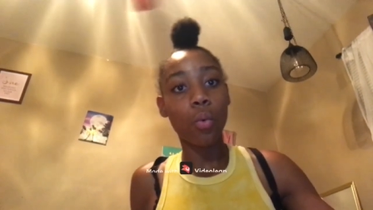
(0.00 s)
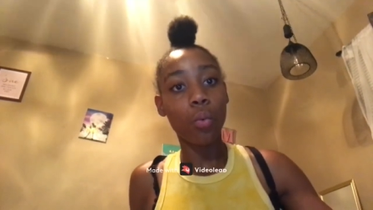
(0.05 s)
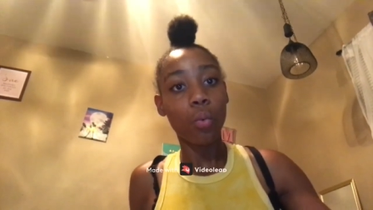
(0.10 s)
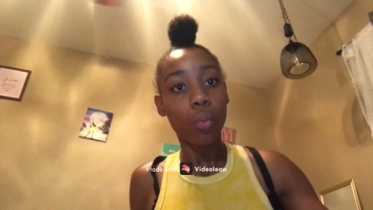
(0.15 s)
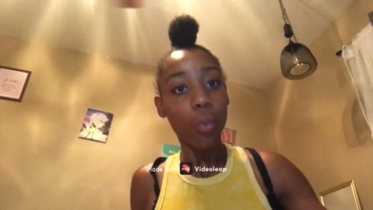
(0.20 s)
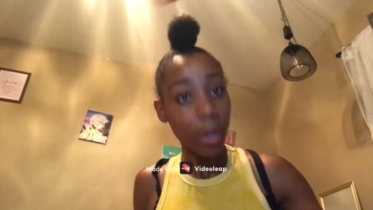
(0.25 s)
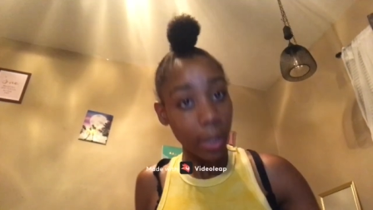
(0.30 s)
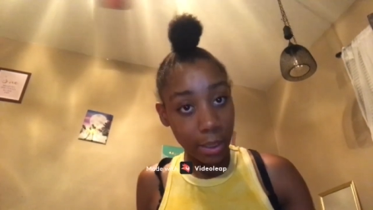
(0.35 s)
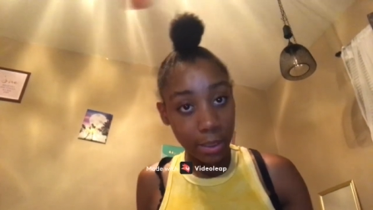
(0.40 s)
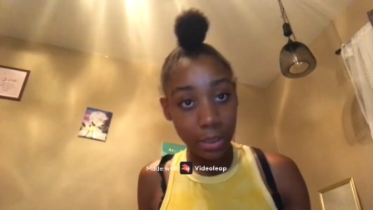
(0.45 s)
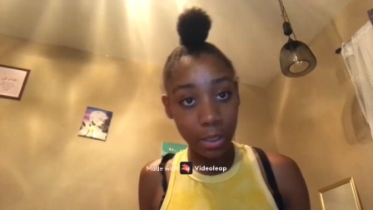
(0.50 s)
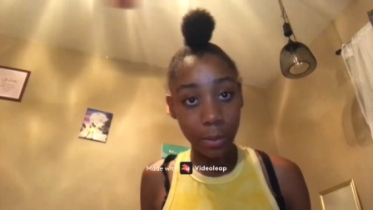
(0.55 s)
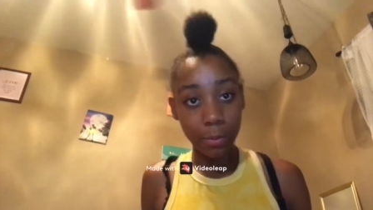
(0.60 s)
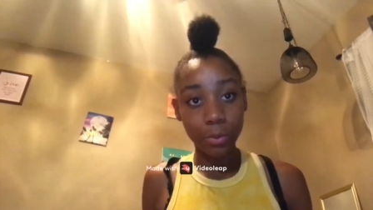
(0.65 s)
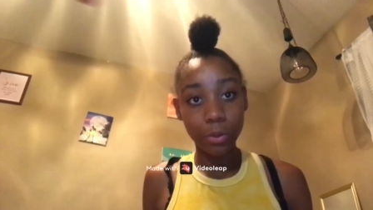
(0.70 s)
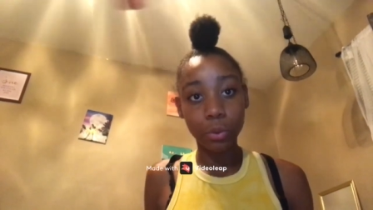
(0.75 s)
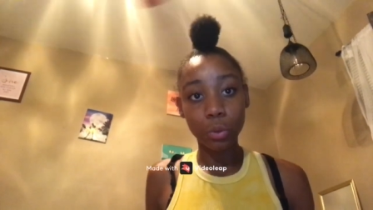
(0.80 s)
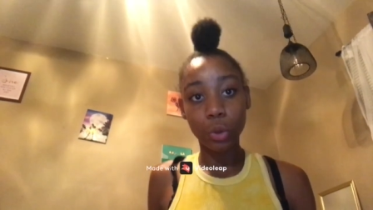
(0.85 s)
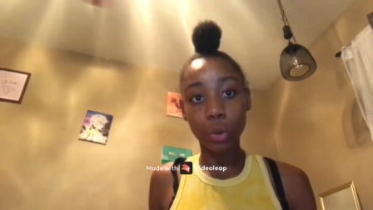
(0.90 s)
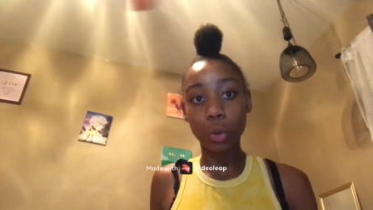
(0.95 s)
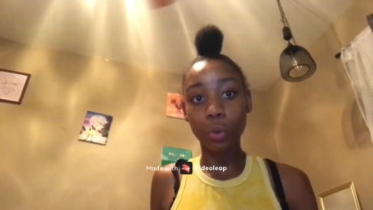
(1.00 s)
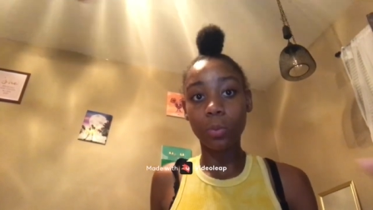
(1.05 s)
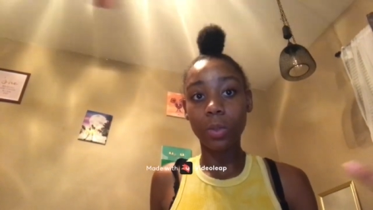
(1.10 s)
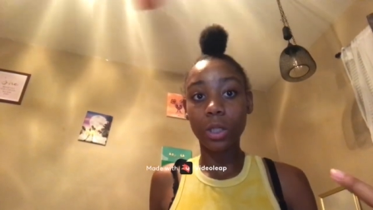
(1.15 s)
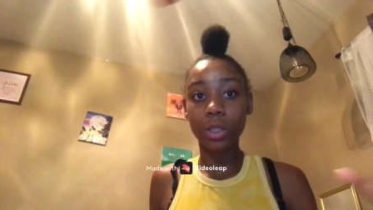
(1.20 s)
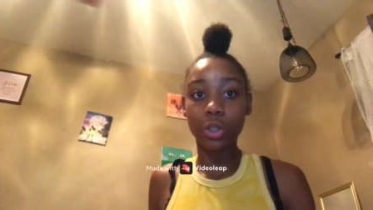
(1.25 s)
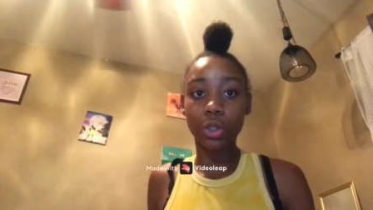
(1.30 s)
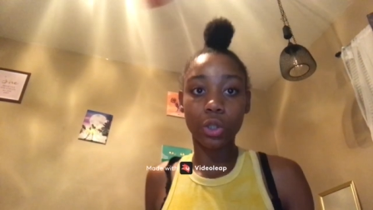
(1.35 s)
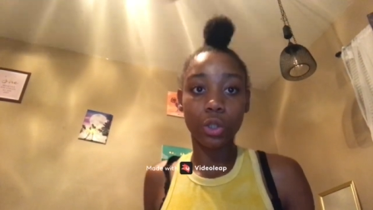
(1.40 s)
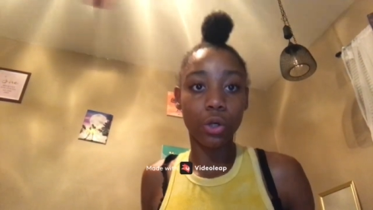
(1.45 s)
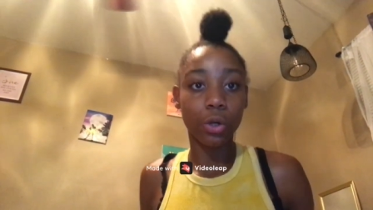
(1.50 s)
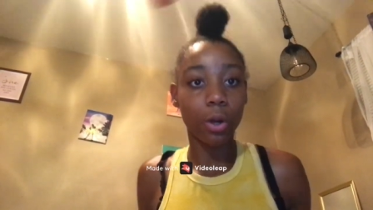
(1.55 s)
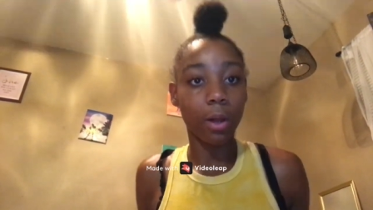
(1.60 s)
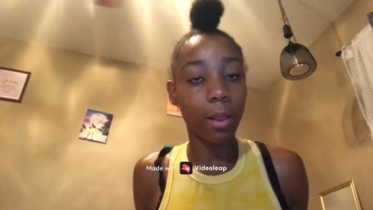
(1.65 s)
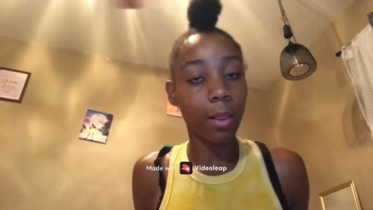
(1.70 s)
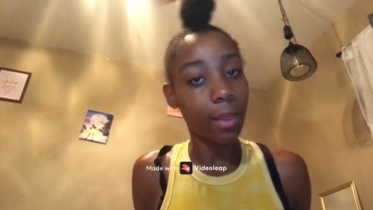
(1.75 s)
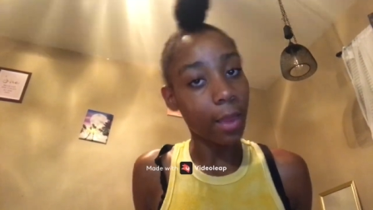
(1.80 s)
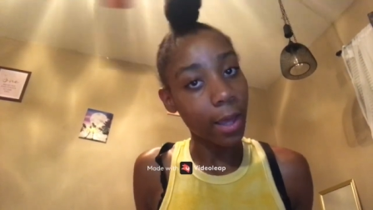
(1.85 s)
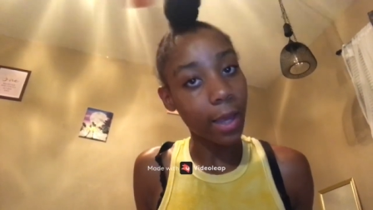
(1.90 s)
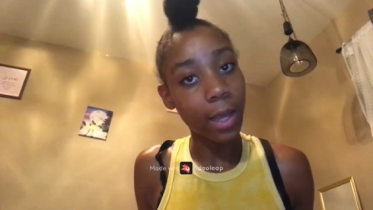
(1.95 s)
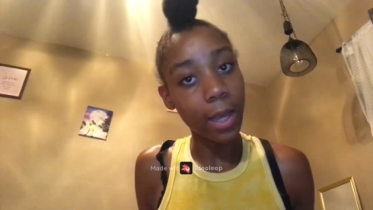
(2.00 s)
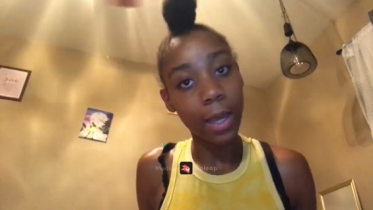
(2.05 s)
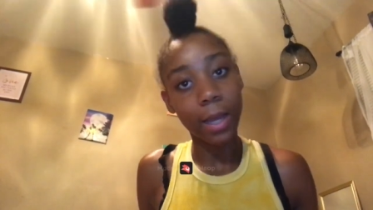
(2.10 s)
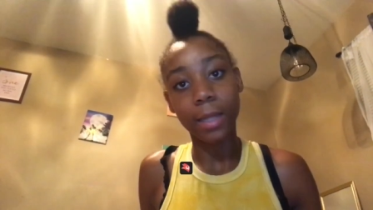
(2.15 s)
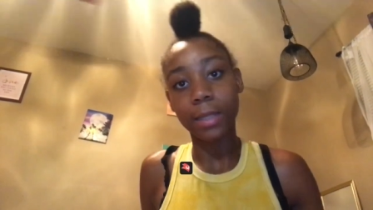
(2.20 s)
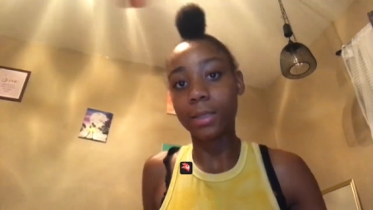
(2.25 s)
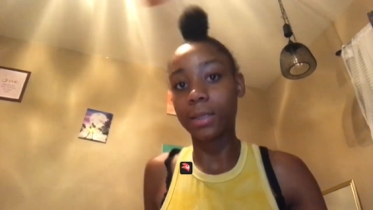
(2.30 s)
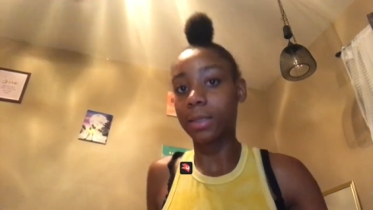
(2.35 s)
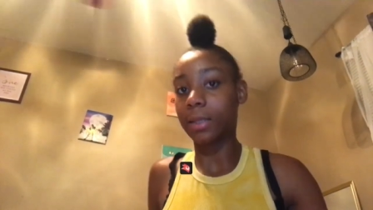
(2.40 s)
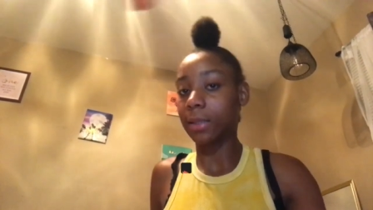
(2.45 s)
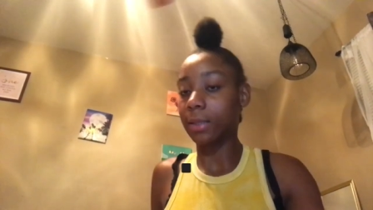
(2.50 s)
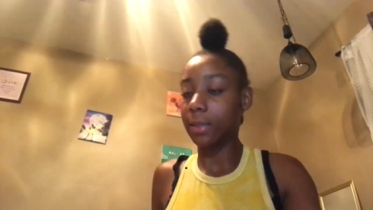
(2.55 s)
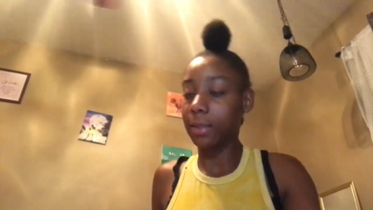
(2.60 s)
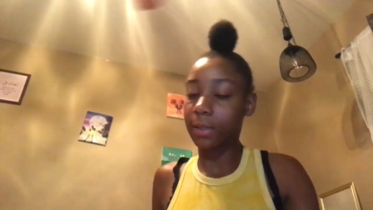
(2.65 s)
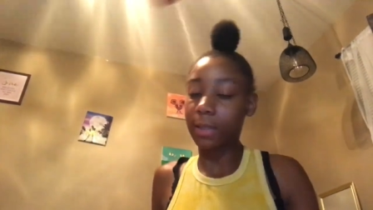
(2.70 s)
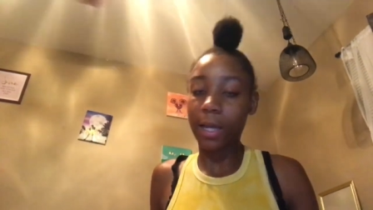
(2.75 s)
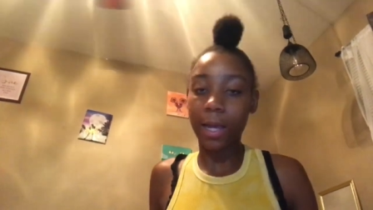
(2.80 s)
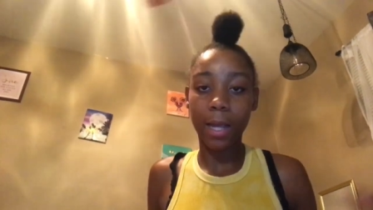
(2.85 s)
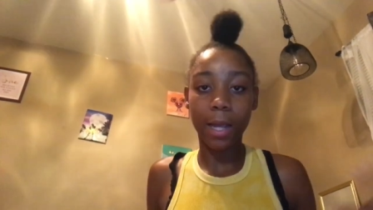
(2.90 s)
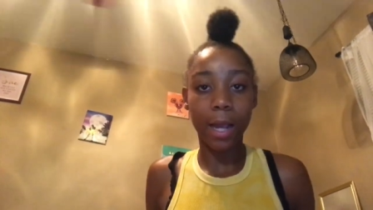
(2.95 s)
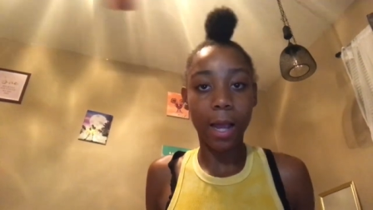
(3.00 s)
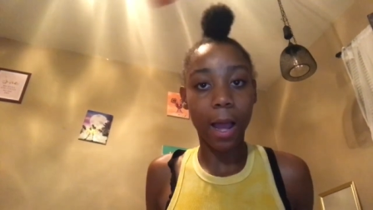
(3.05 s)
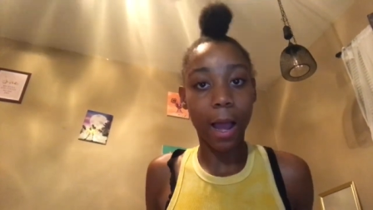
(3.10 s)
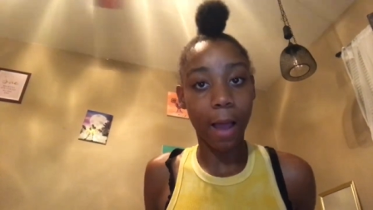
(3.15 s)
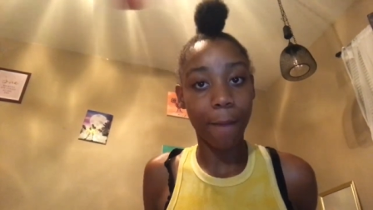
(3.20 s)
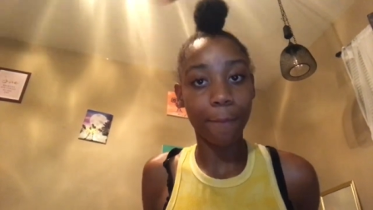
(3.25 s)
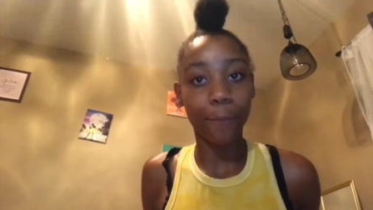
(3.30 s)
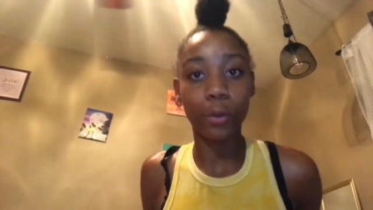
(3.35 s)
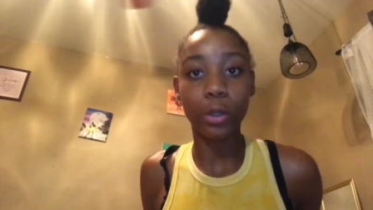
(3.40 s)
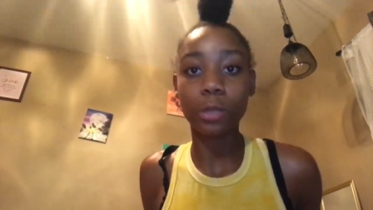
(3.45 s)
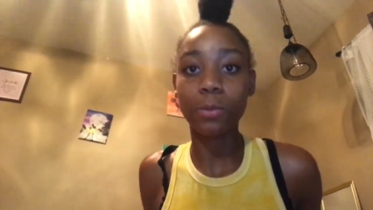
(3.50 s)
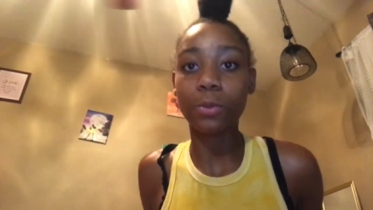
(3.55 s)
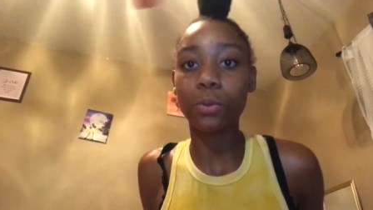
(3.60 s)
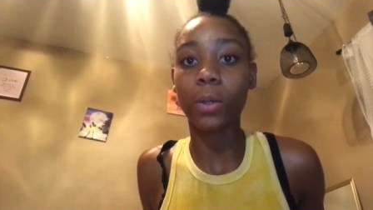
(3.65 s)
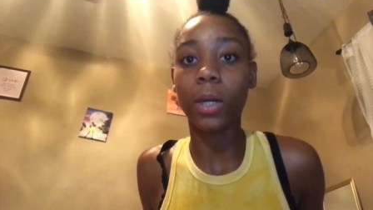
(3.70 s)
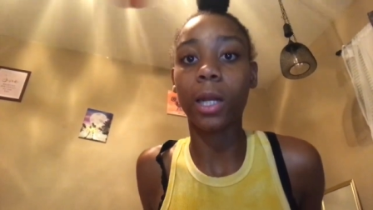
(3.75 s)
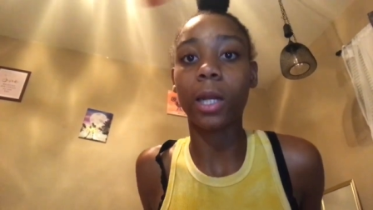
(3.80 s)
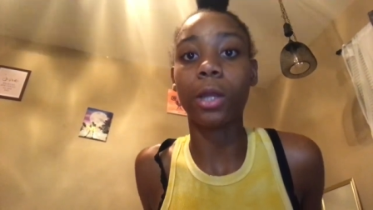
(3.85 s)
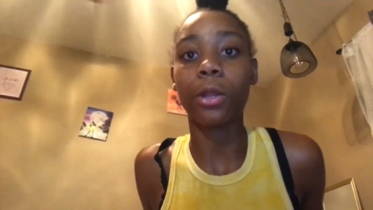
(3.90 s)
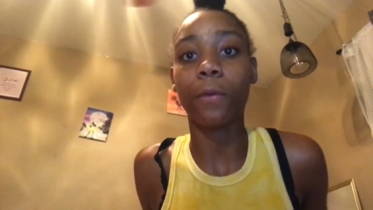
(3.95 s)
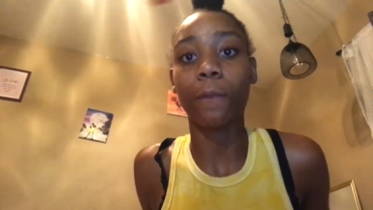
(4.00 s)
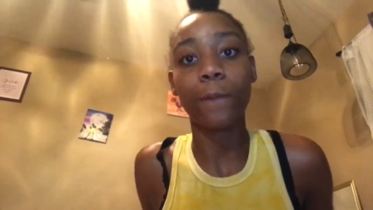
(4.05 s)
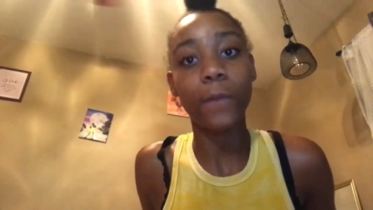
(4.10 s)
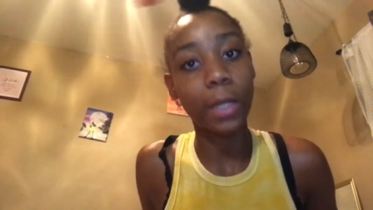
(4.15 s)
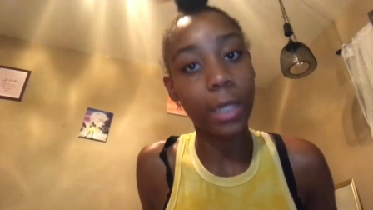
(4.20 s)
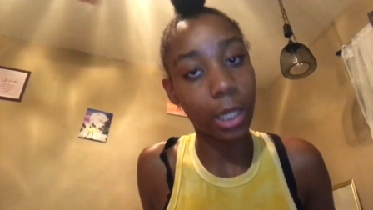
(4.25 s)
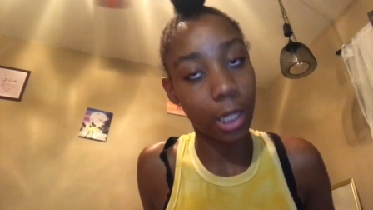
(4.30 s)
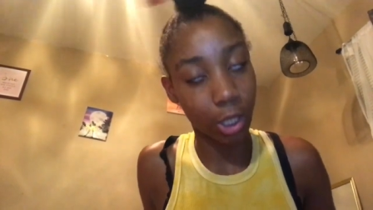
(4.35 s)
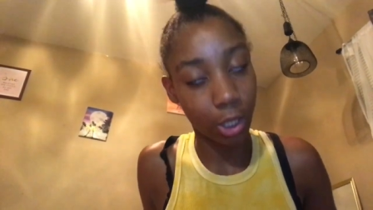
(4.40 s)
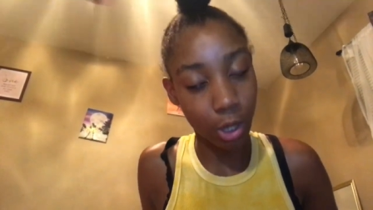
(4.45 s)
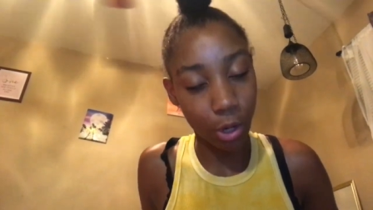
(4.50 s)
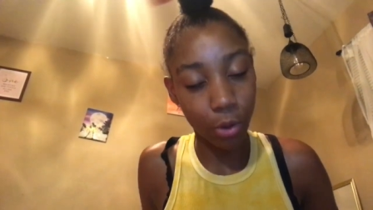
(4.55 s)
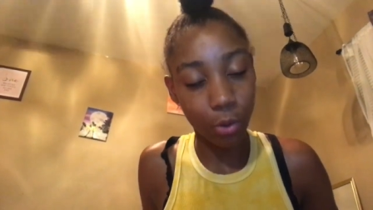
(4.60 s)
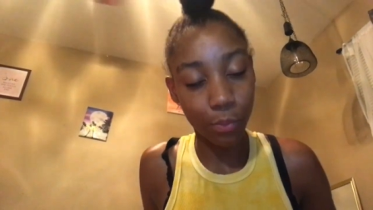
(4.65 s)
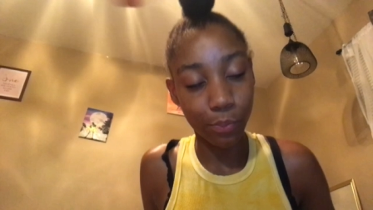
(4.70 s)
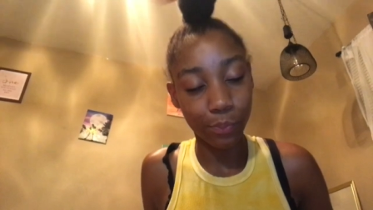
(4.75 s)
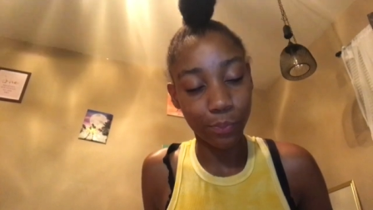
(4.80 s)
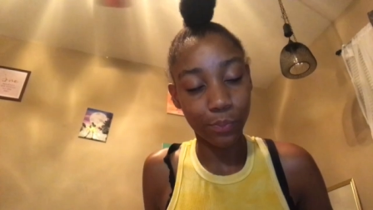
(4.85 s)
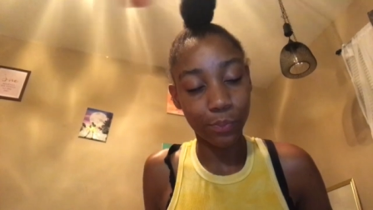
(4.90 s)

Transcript: what is up youtube it's your girl late and today i'm going to be doing another video